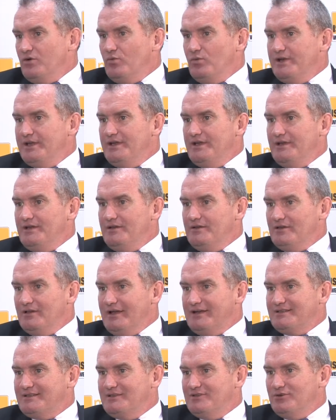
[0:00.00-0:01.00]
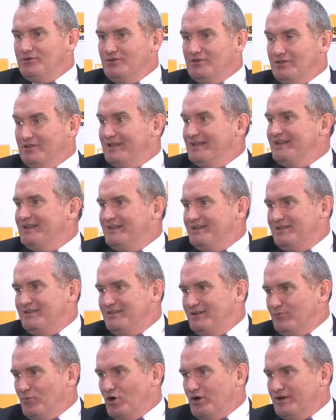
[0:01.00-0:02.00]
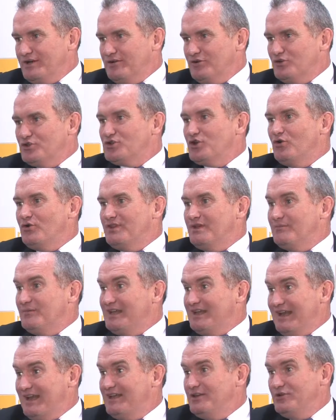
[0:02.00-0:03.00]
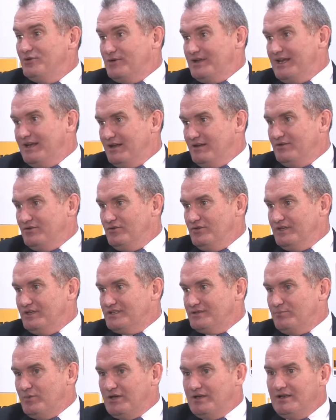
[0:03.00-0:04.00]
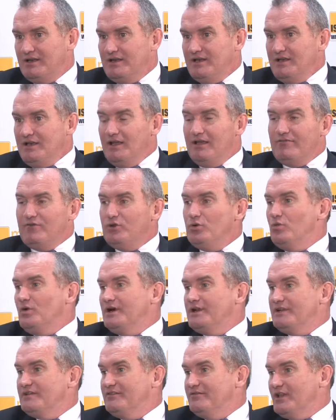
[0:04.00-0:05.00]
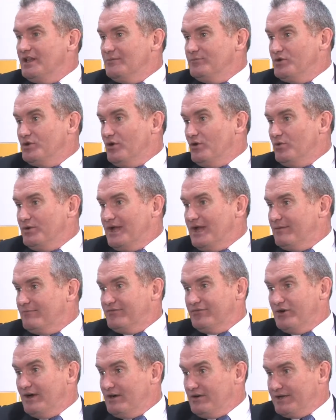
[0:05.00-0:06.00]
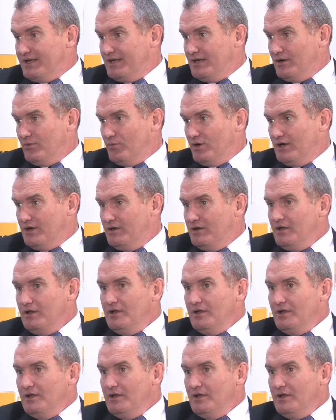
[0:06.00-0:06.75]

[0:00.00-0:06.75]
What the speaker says: We like to lead the market or show them that, hey, you can do this, but if you want to develop your own app for our camera,